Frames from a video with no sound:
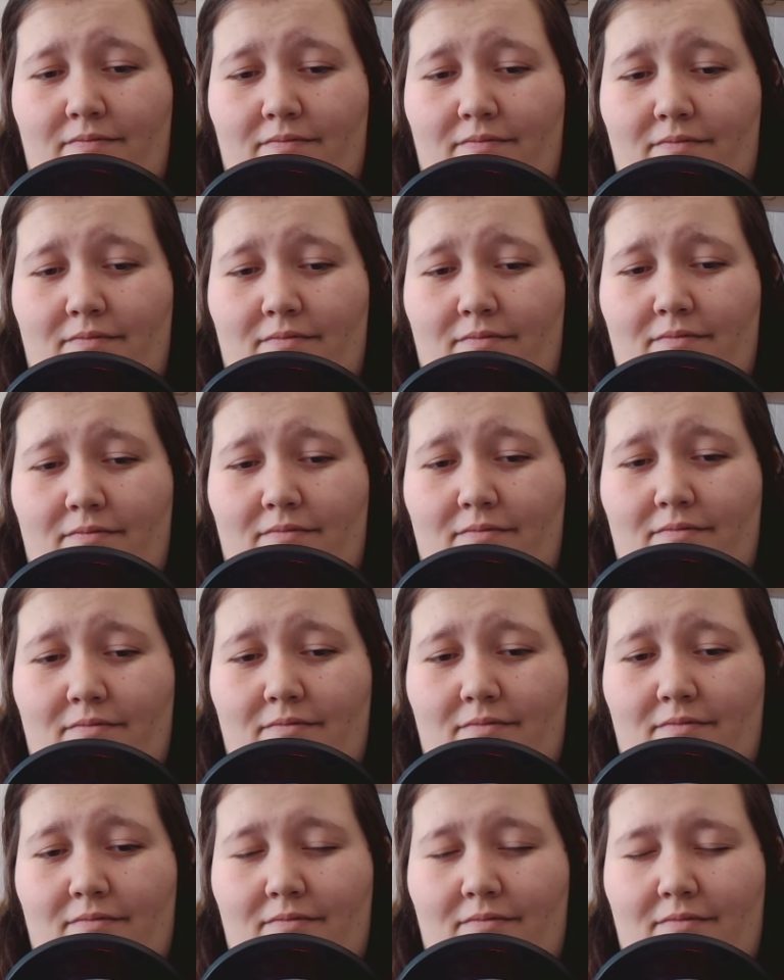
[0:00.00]

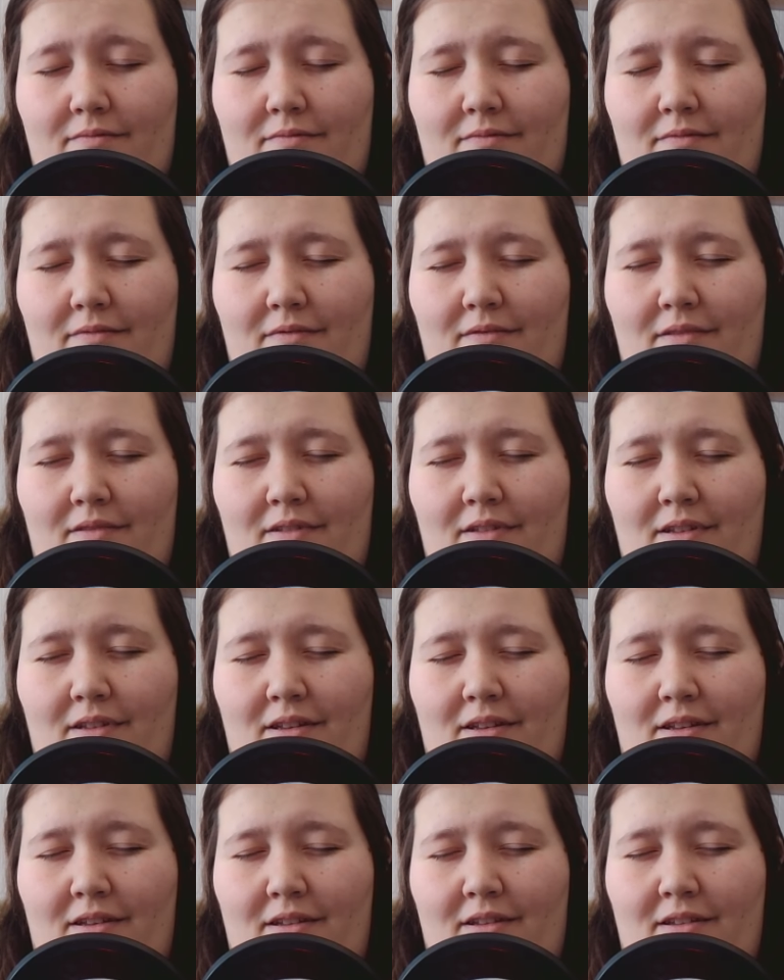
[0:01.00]

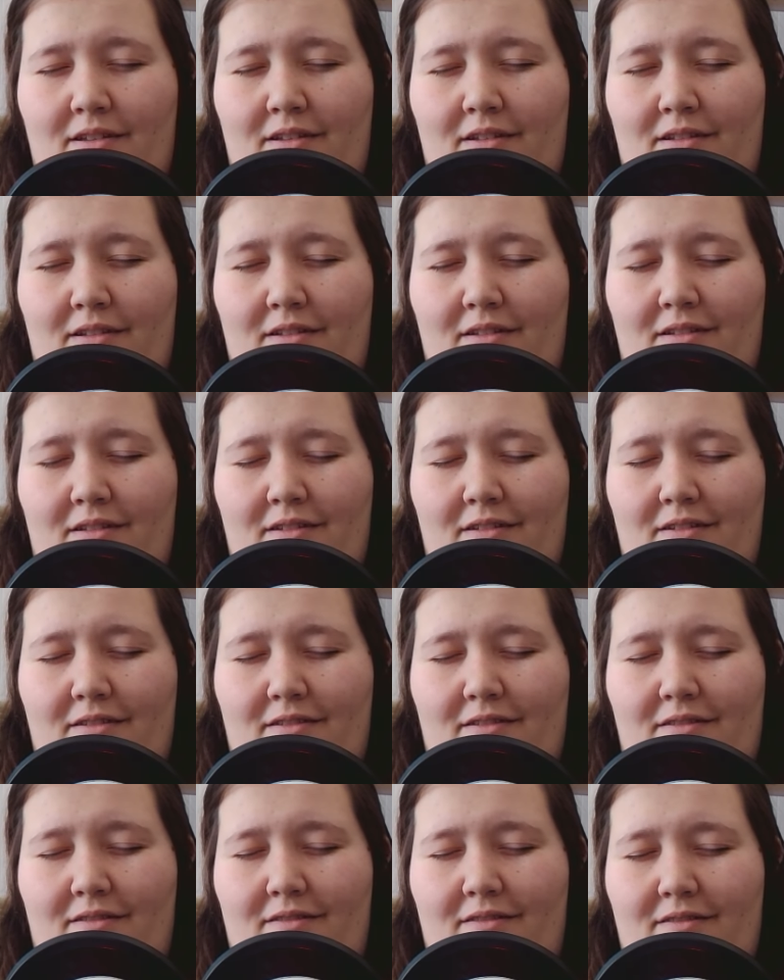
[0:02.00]

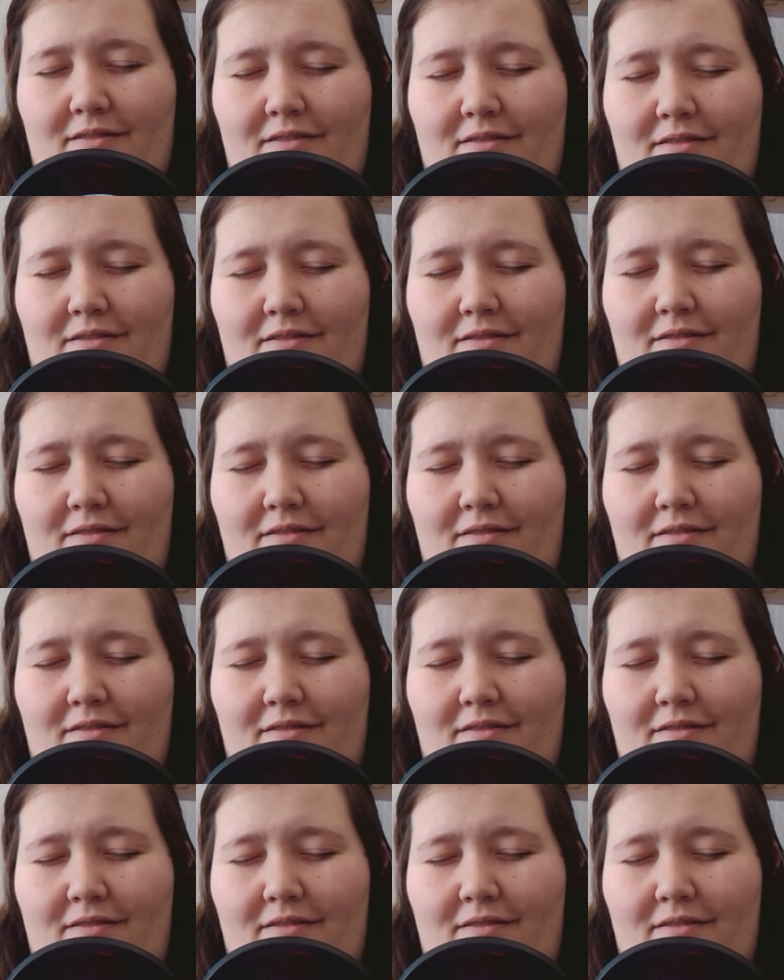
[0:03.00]
The person shown says nothing.